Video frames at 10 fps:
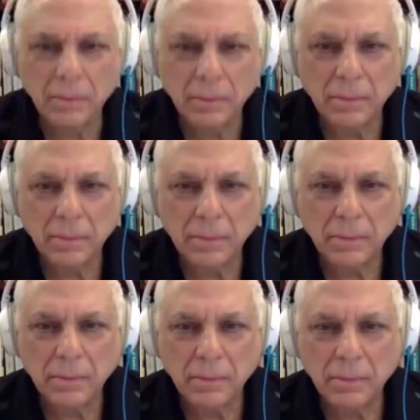
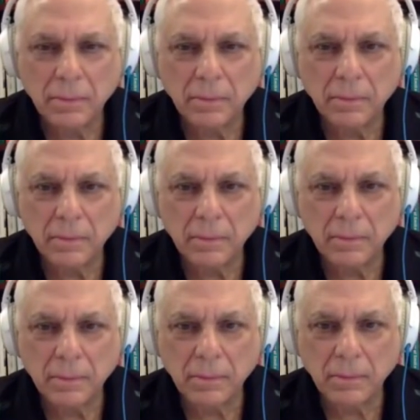
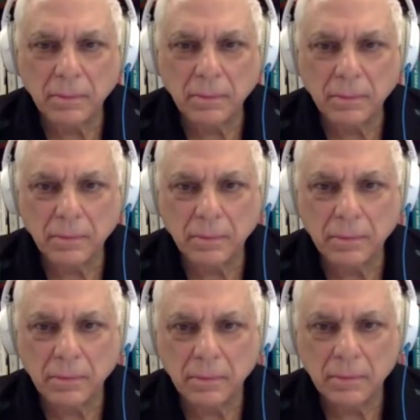
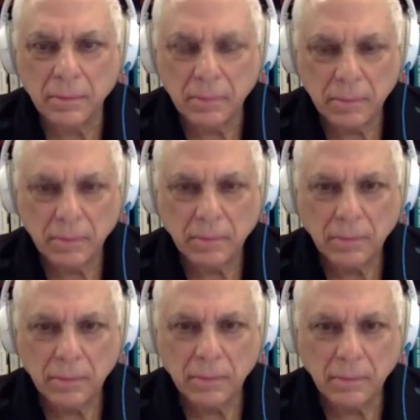
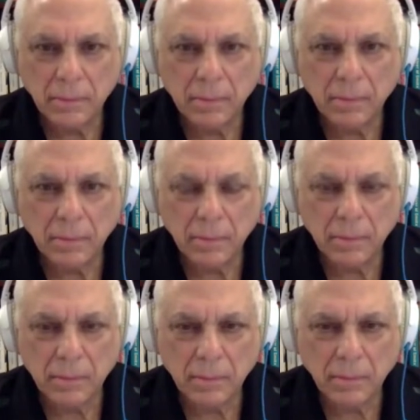
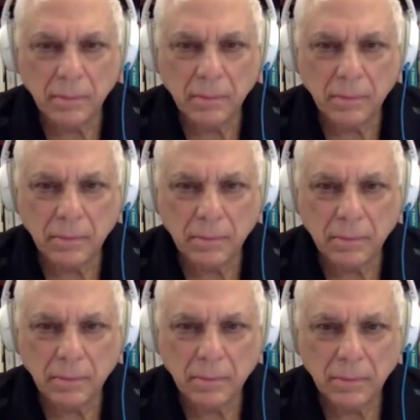
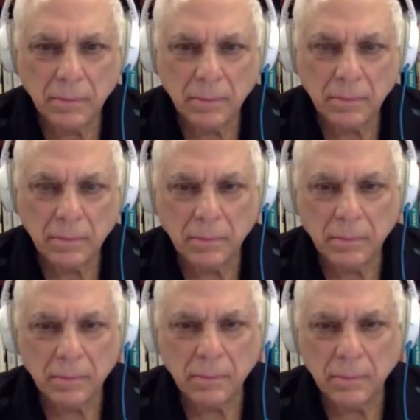
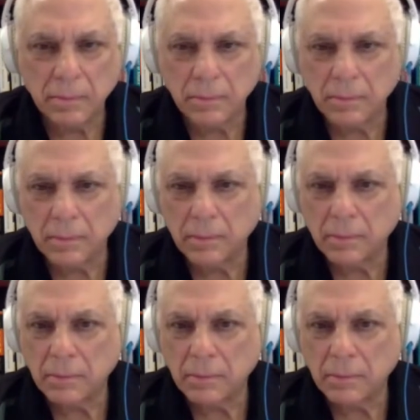(silent)